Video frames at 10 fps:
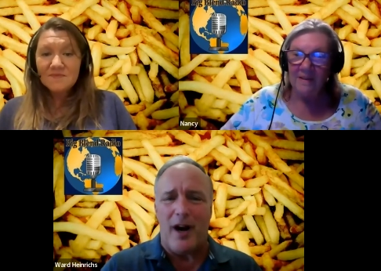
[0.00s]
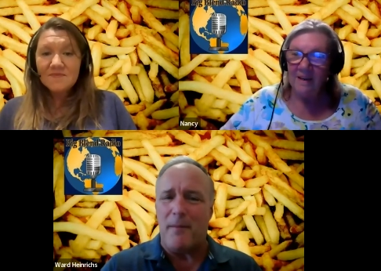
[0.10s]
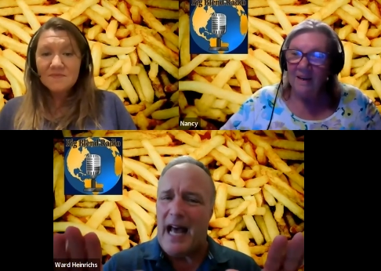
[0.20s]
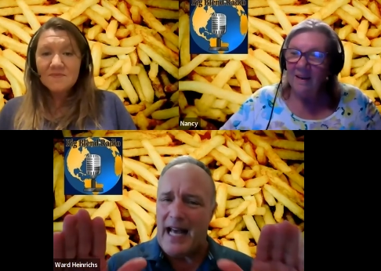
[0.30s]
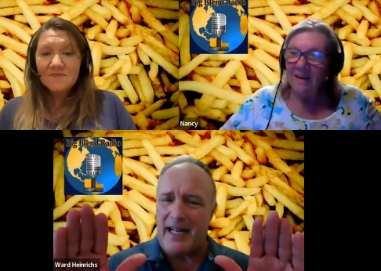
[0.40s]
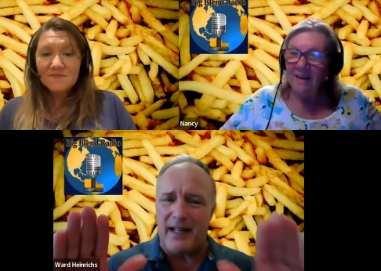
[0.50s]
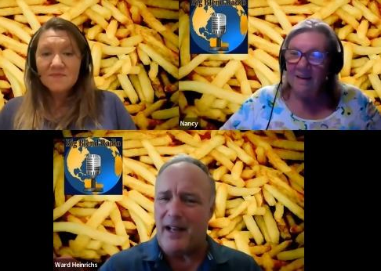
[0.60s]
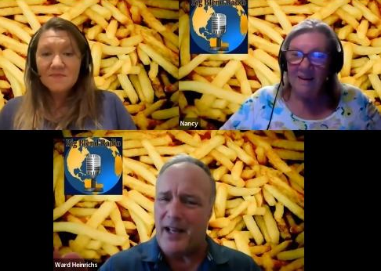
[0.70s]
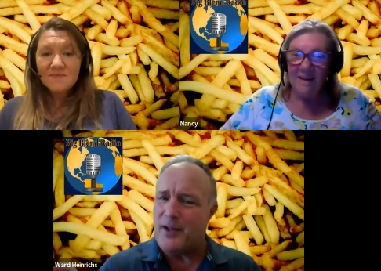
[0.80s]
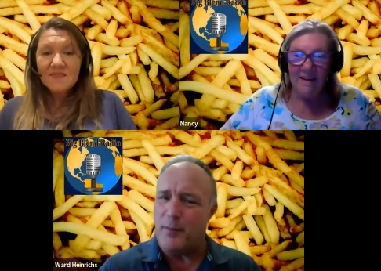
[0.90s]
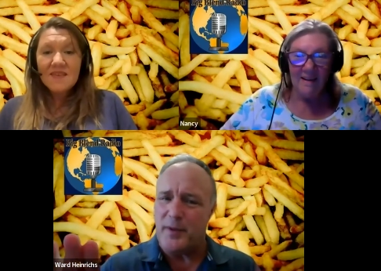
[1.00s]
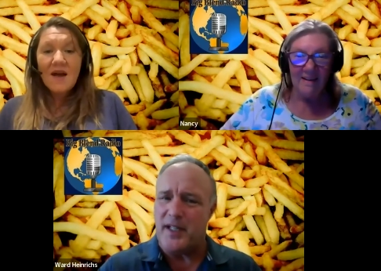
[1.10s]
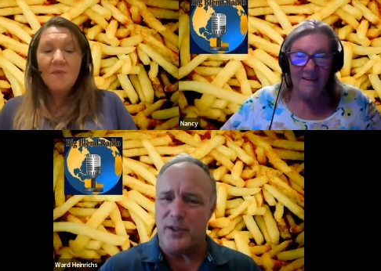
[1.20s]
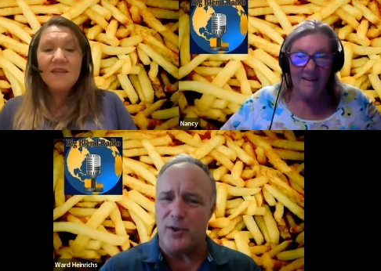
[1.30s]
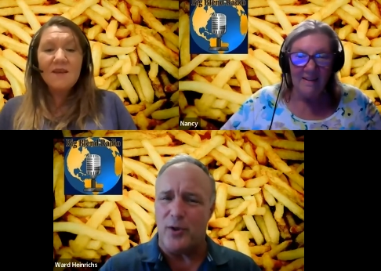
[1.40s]
Speaker 1: I'm not 100. percent Yeah,
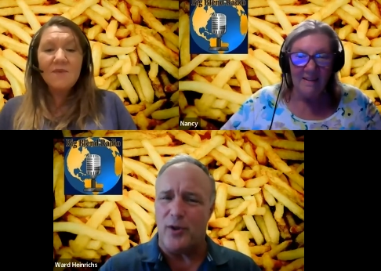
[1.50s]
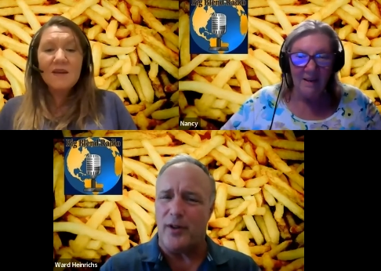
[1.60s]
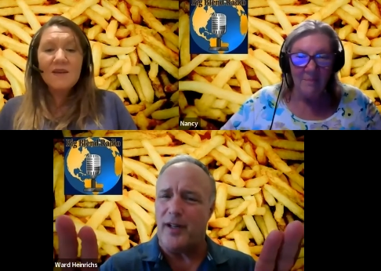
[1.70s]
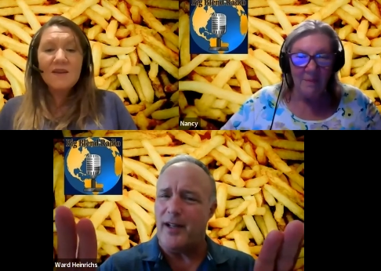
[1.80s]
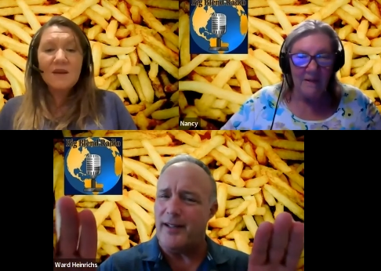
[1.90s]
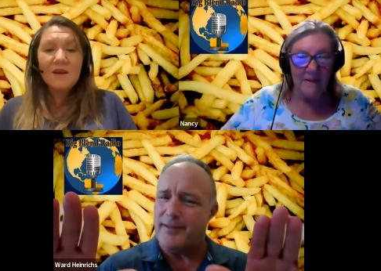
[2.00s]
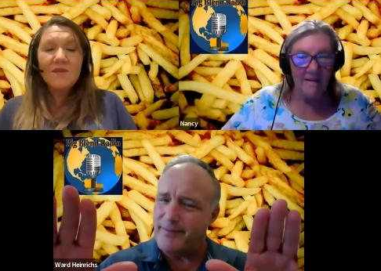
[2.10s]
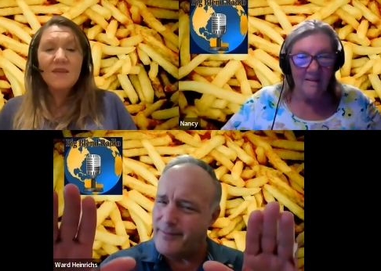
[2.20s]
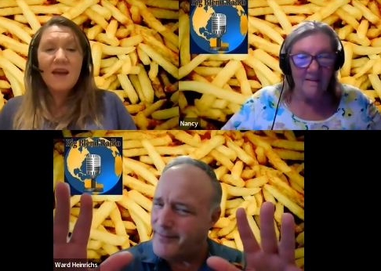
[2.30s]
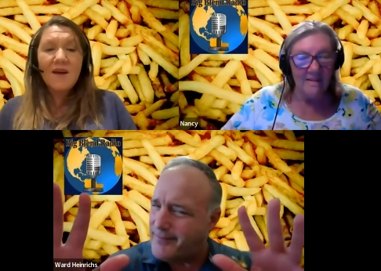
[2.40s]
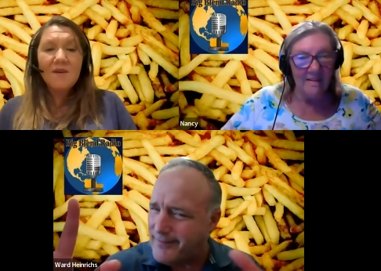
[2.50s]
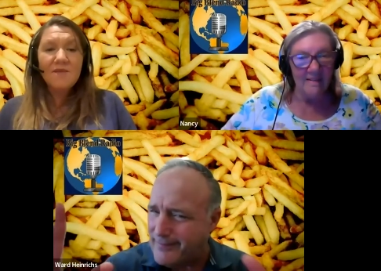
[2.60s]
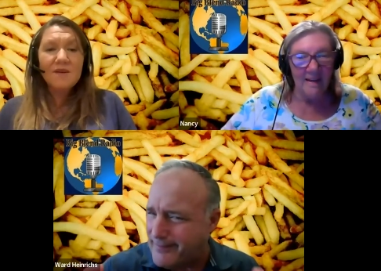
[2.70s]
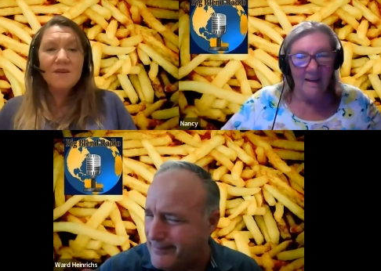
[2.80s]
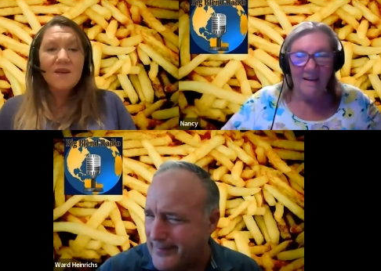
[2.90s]
we didn't.
Speaker 2: We yeah, didn't. But, we, yeah, we're.
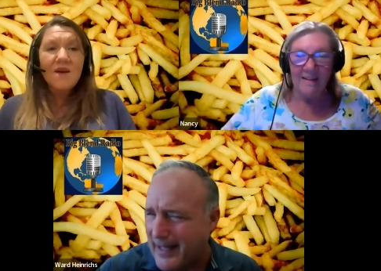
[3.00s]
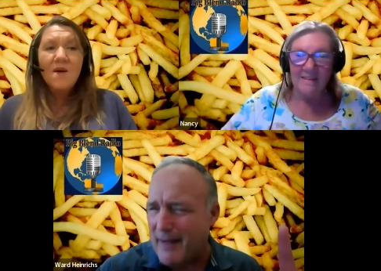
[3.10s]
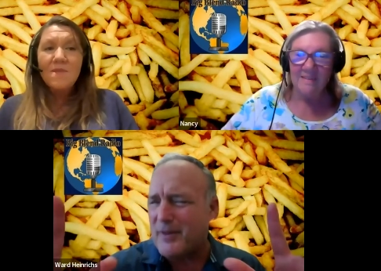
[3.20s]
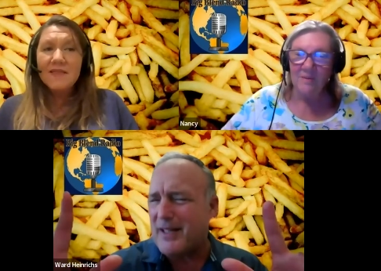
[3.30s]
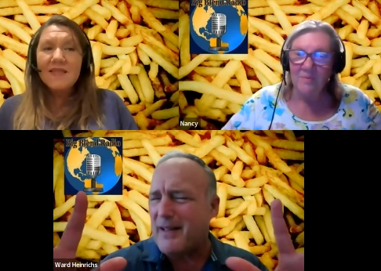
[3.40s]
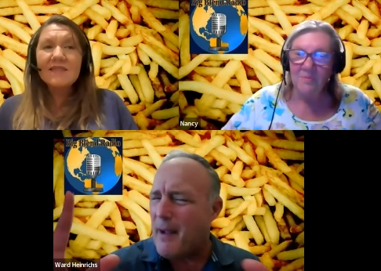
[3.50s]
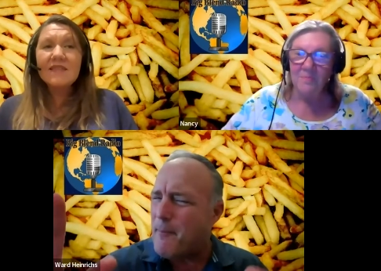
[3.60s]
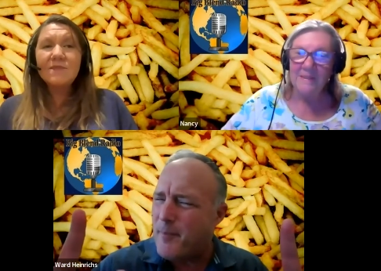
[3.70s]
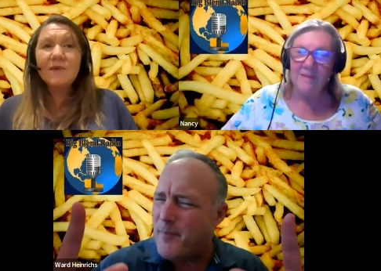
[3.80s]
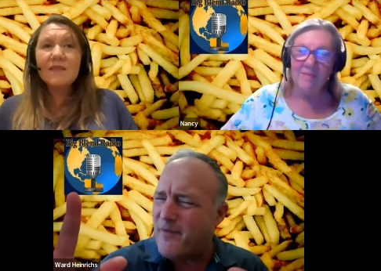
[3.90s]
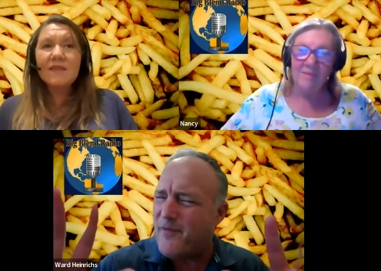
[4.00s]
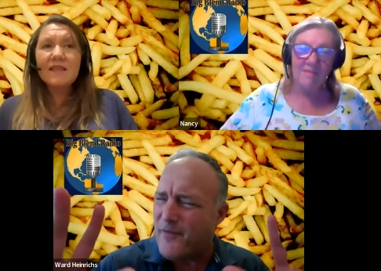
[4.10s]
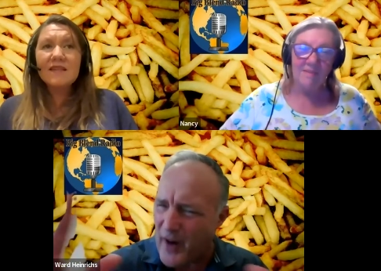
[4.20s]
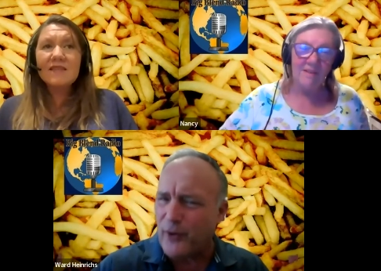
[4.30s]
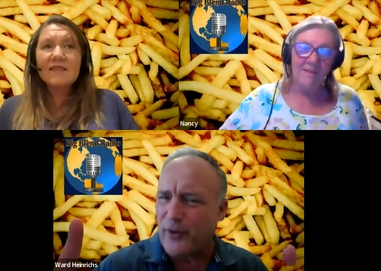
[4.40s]
we're yeah, but this is. But, this
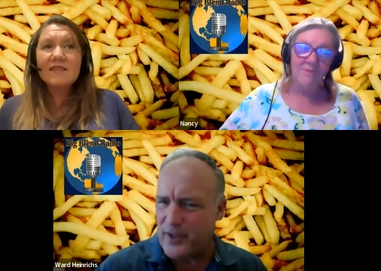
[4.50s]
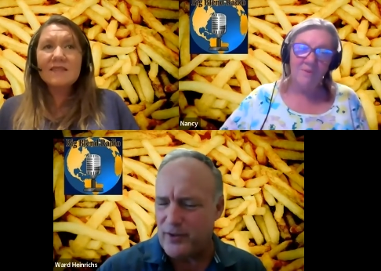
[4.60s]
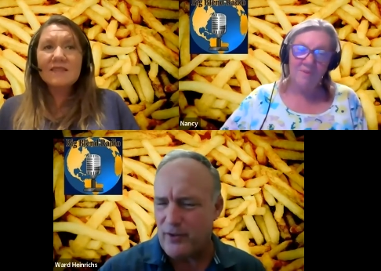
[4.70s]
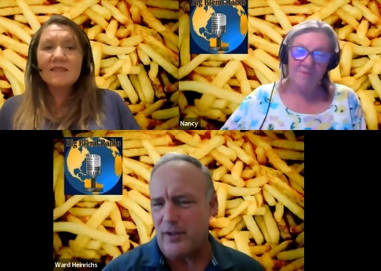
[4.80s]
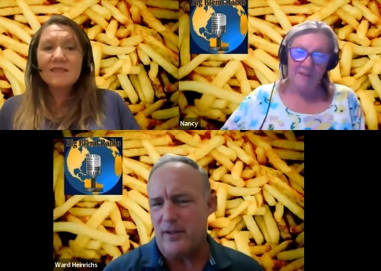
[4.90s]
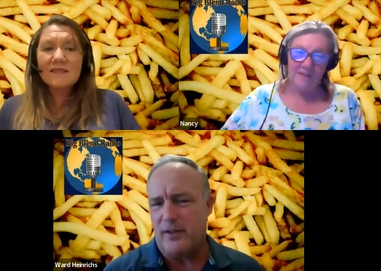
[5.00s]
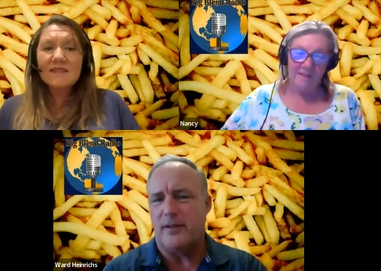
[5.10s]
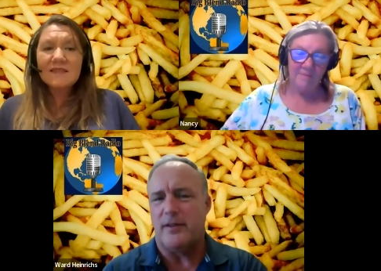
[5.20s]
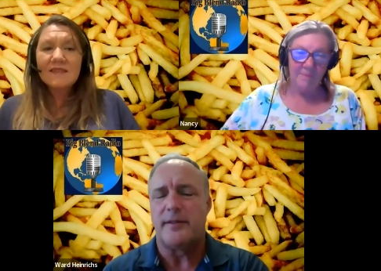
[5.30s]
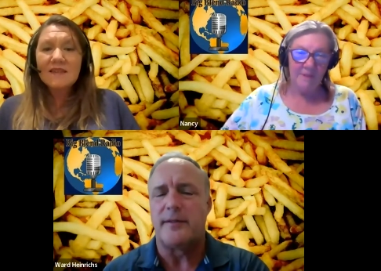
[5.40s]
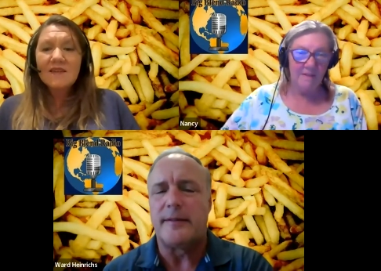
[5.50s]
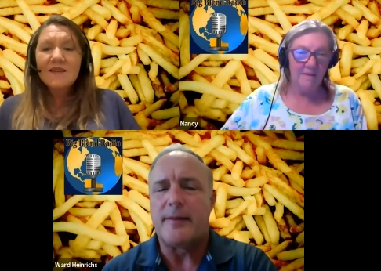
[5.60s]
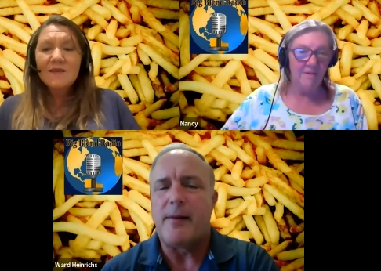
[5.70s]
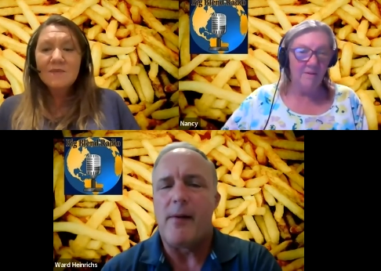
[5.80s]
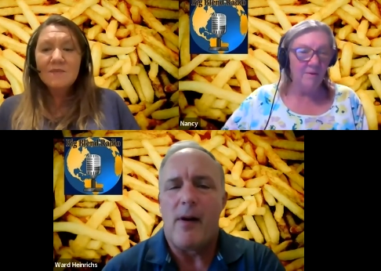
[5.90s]
is interesting. But
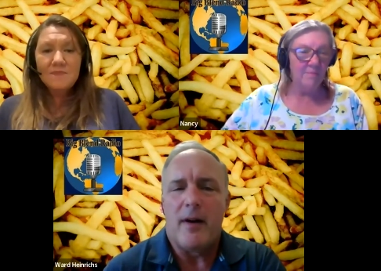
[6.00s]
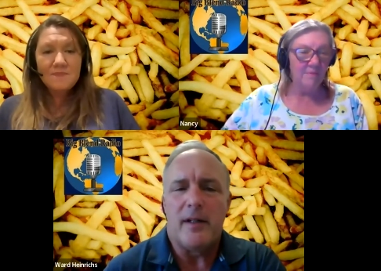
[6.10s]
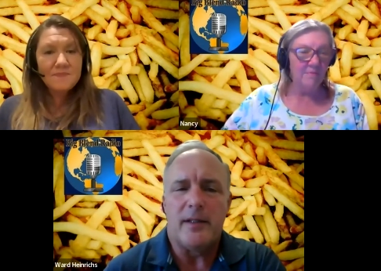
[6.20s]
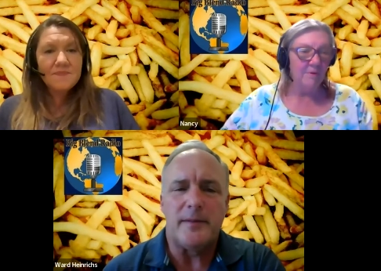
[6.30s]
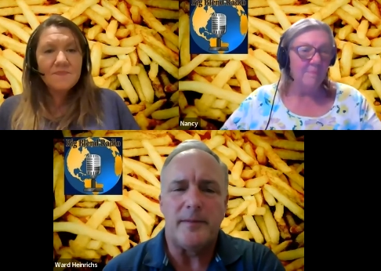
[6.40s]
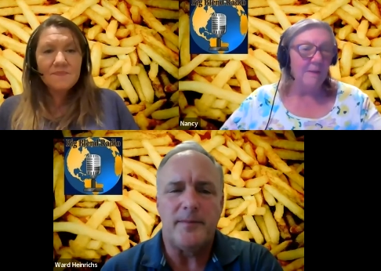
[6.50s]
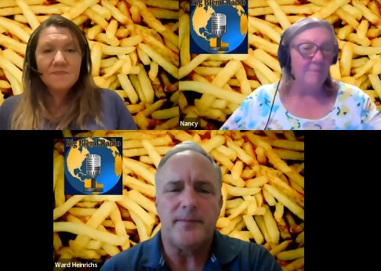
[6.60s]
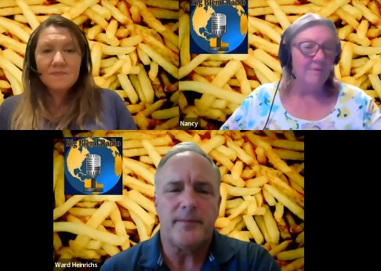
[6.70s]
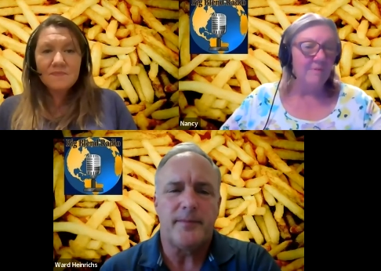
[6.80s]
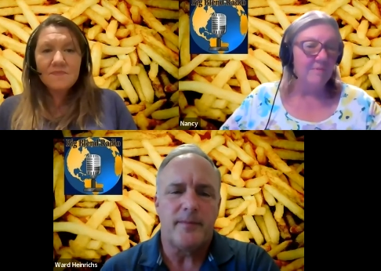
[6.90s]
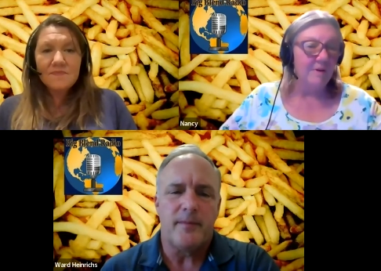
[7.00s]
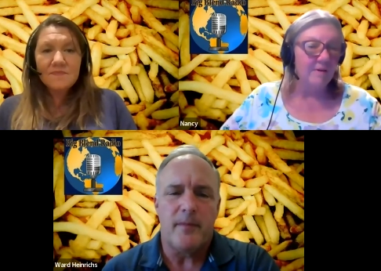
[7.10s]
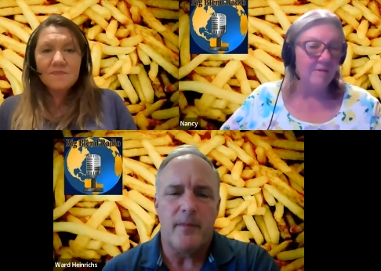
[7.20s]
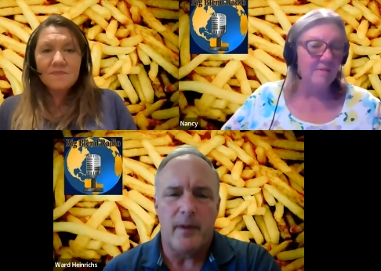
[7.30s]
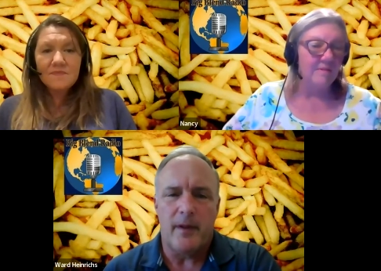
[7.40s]
you know, before people
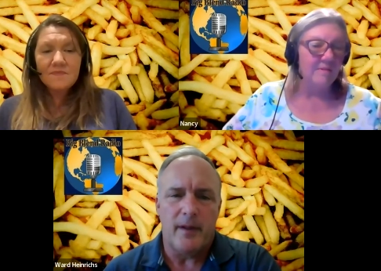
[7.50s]
vote,